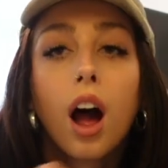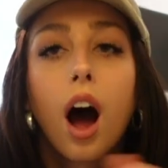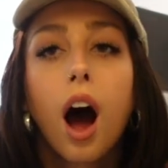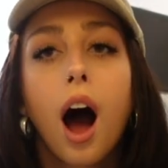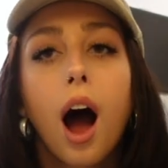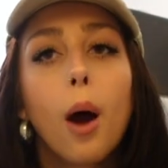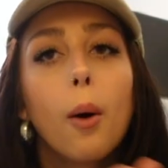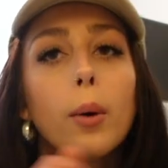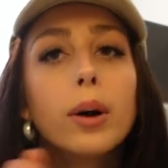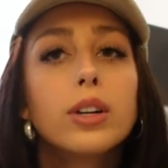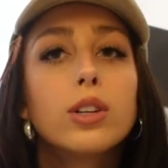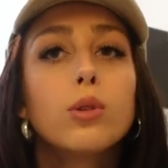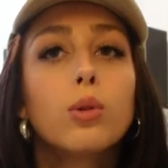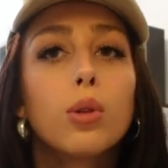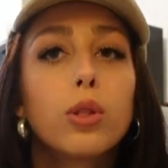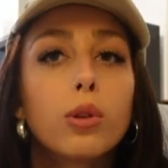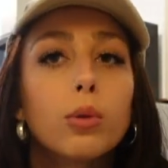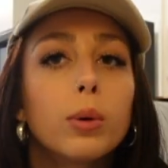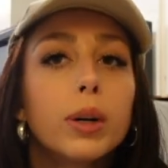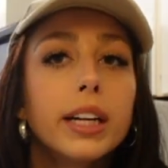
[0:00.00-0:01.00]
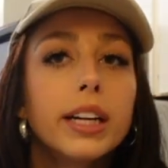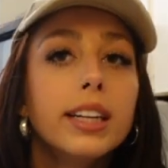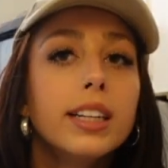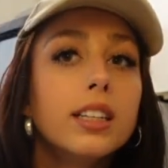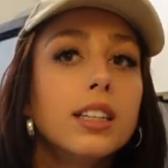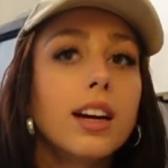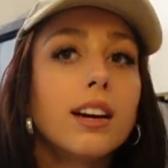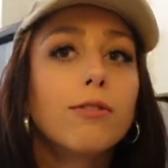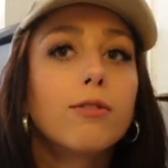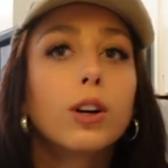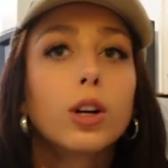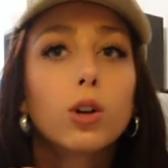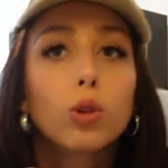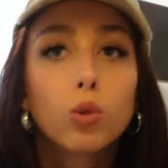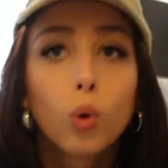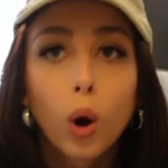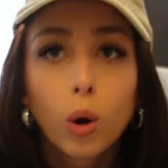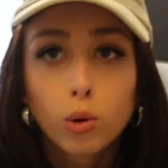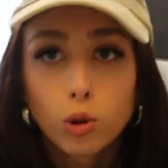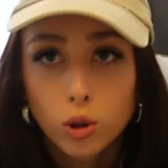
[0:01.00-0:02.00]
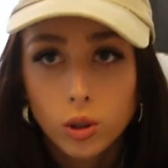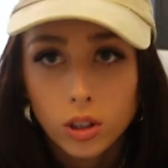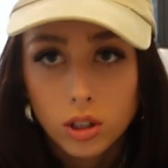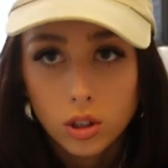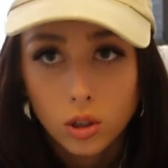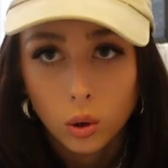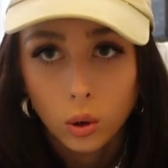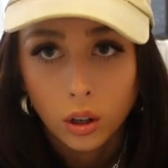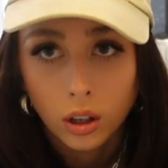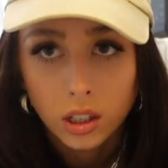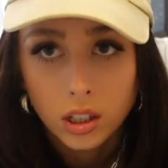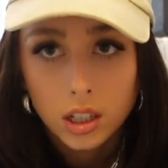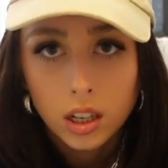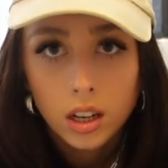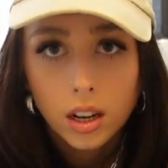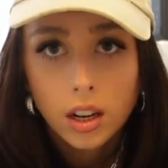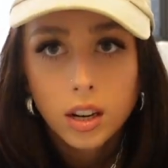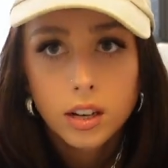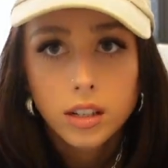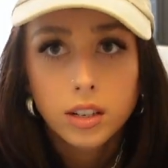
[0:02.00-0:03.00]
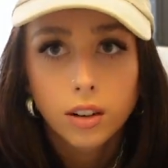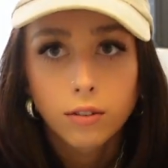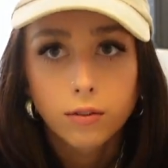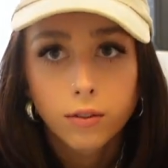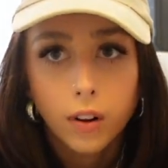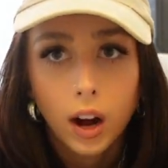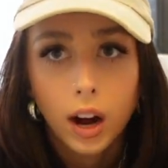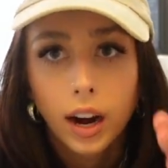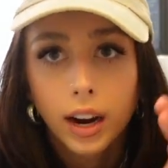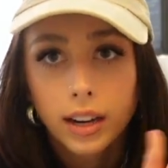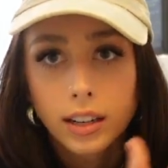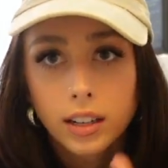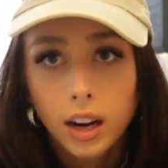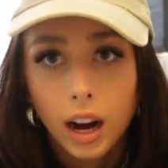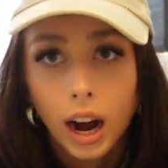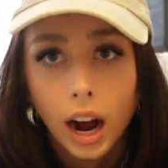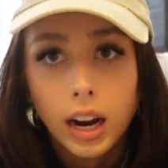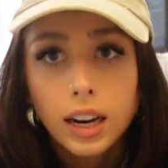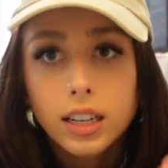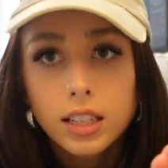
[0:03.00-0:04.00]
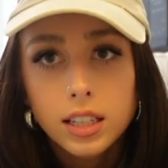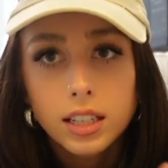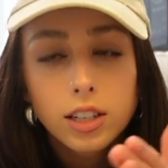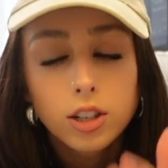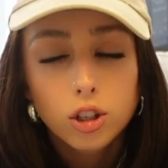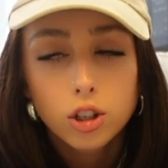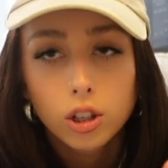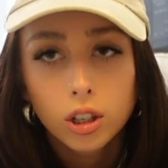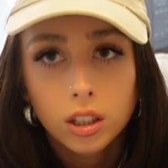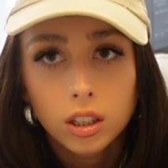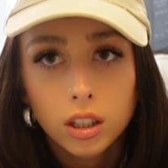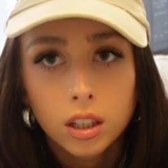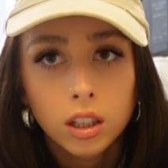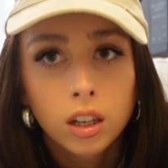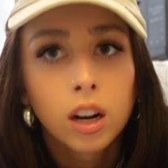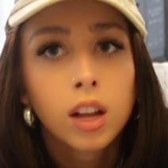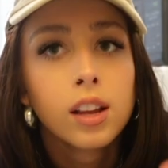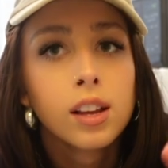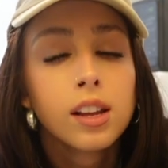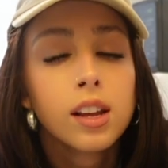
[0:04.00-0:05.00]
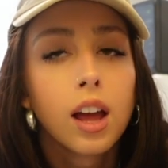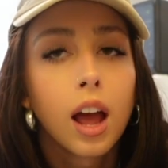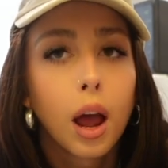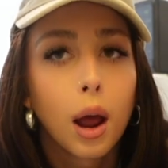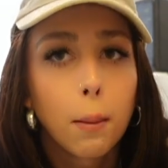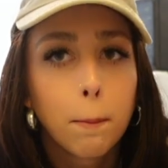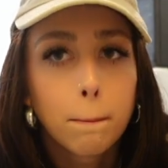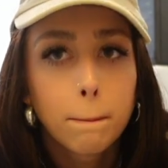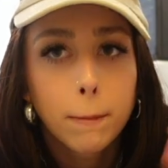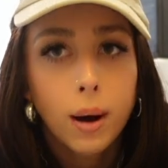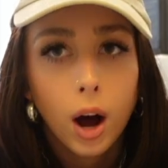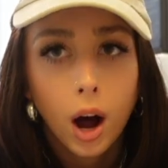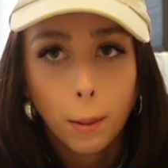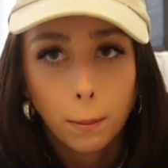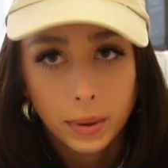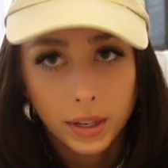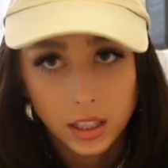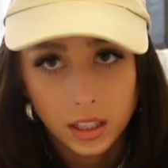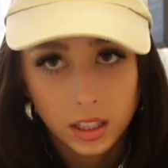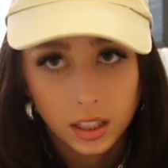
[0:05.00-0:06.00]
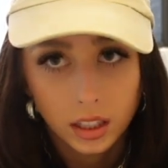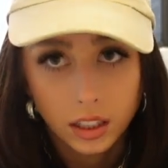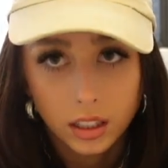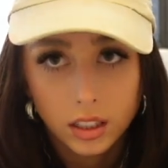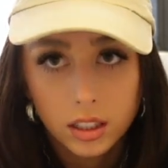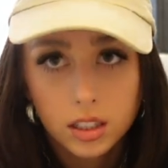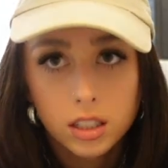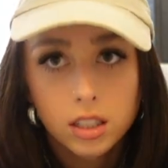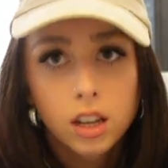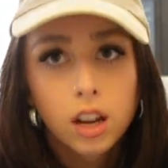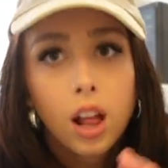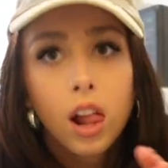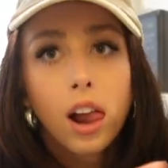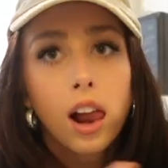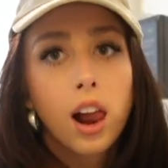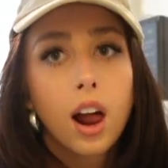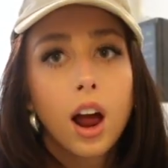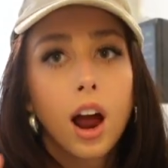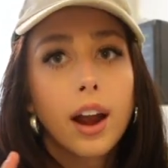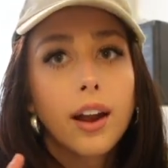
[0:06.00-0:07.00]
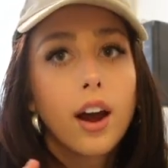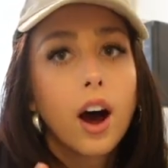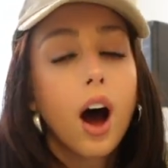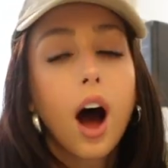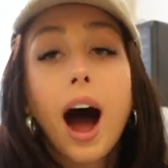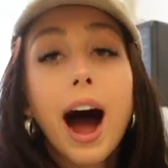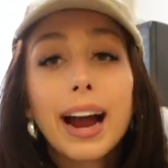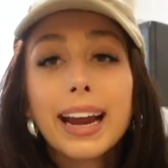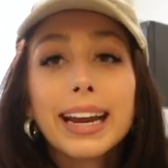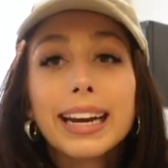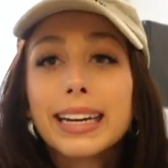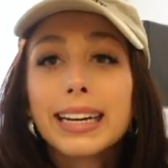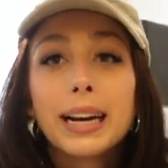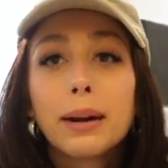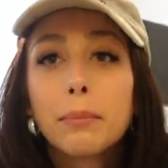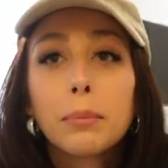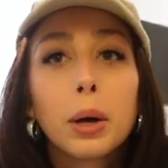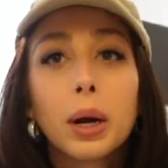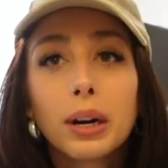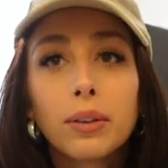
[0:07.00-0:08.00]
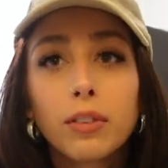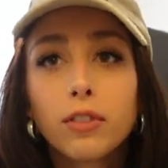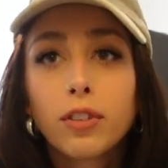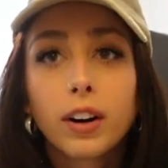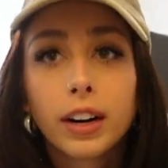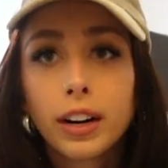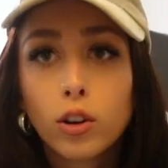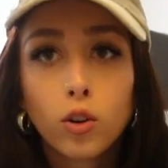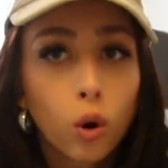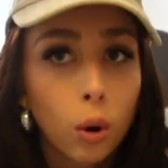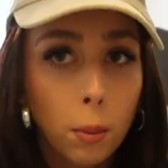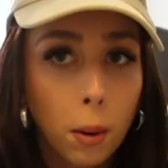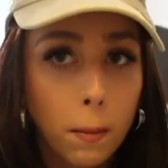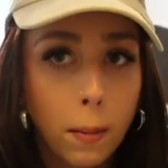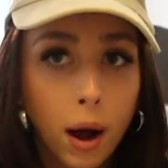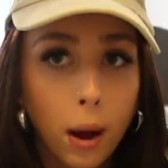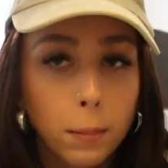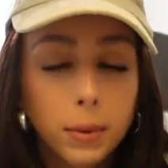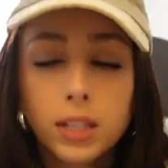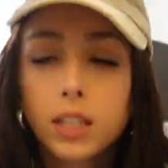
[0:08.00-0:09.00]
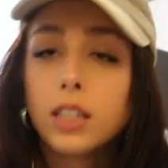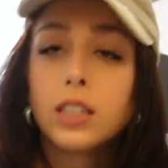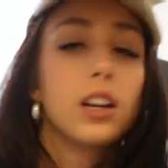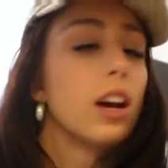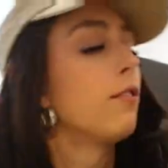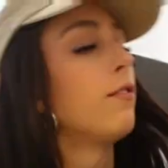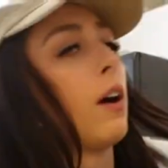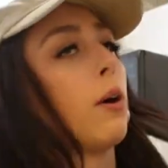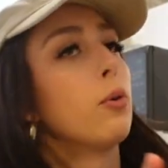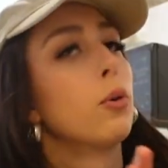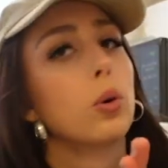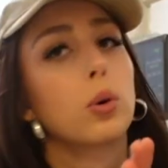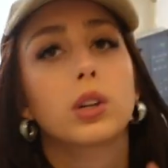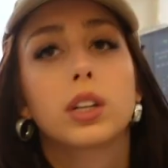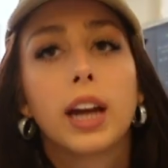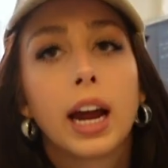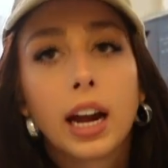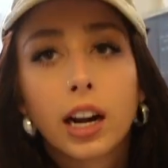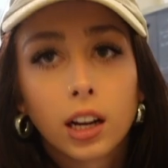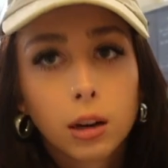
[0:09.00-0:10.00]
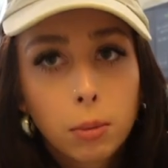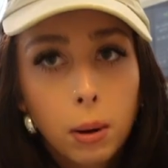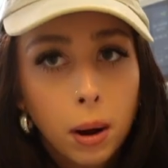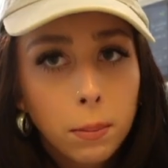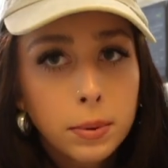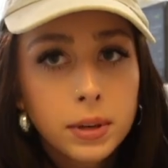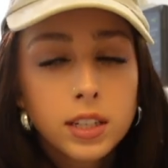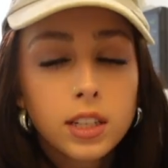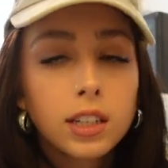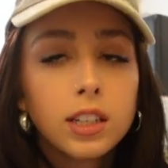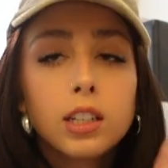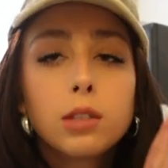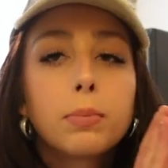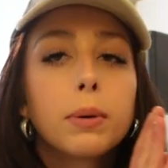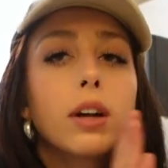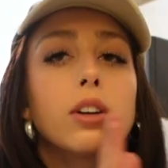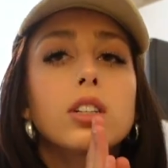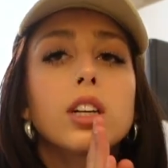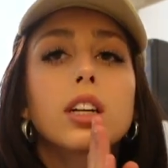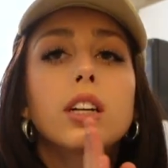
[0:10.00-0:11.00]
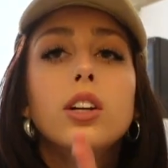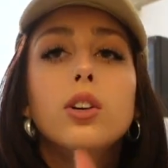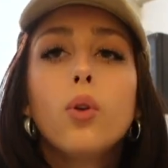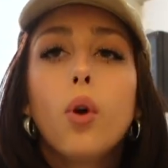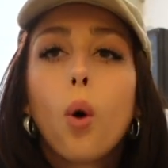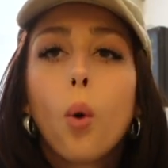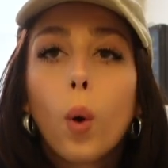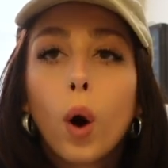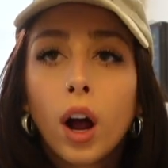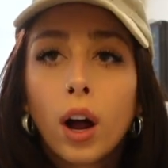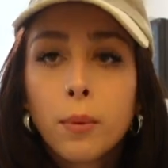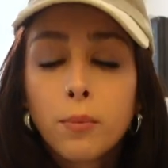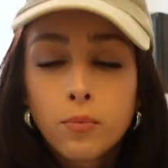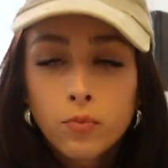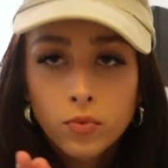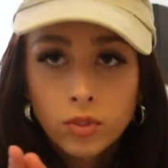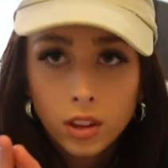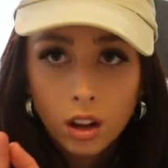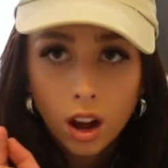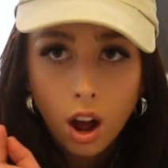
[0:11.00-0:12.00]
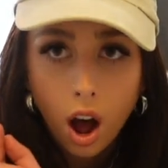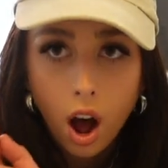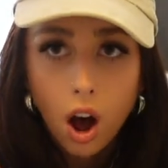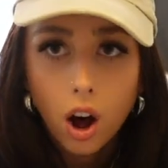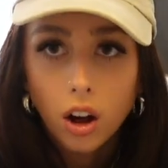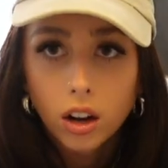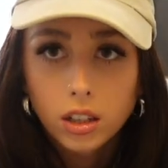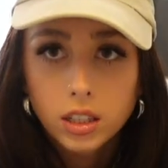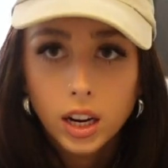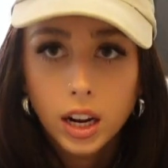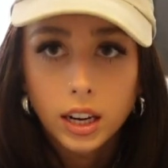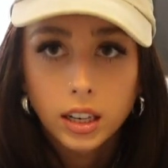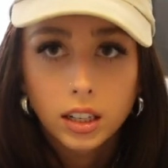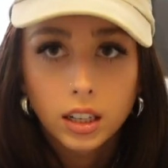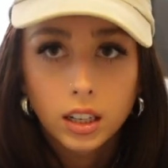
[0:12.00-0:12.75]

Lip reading: I went to 3 different grocery stores to find icing sugar and poppy seeds. I ended up not even finding normal poppy seeds. I found organic poppy seeds, but I was like, you know what? I'll take